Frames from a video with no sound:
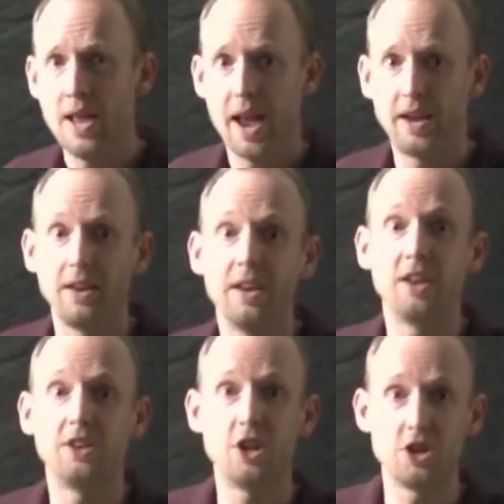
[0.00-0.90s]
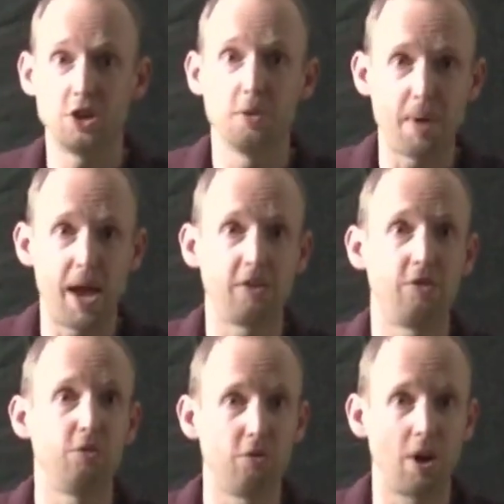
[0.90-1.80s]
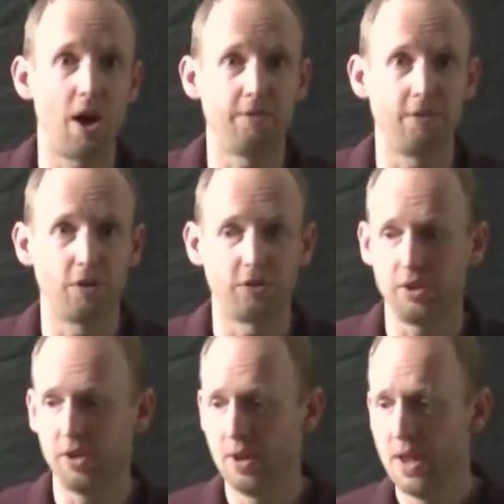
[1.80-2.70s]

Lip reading: and then an additional mass due to the high velocity.